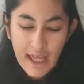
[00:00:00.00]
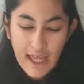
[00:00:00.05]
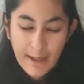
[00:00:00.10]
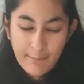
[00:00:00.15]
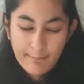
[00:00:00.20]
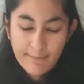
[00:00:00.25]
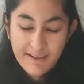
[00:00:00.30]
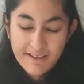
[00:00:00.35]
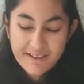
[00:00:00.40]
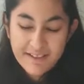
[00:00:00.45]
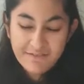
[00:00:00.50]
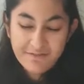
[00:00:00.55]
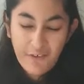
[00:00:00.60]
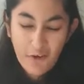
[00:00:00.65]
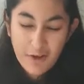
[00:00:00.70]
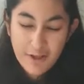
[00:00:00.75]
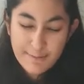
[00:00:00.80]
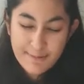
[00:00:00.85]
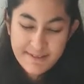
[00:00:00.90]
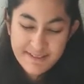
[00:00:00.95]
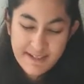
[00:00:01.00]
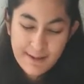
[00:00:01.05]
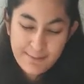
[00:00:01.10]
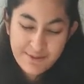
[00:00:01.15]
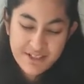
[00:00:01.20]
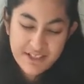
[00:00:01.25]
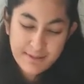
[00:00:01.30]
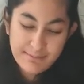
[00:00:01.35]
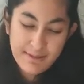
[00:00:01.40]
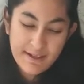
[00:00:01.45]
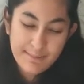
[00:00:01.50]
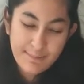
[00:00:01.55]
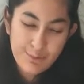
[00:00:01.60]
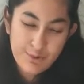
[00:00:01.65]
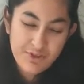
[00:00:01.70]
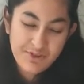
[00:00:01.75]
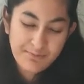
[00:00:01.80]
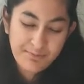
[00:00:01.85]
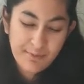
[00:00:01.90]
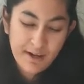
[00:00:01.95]
It makes a false perception in
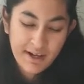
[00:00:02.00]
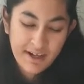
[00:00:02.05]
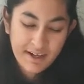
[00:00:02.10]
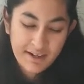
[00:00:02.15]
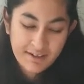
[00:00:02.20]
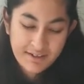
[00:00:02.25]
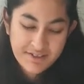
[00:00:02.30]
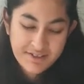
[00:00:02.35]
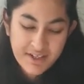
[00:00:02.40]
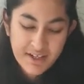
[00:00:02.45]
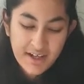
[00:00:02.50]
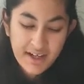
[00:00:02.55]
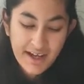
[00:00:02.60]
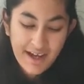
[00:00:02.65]
people's minds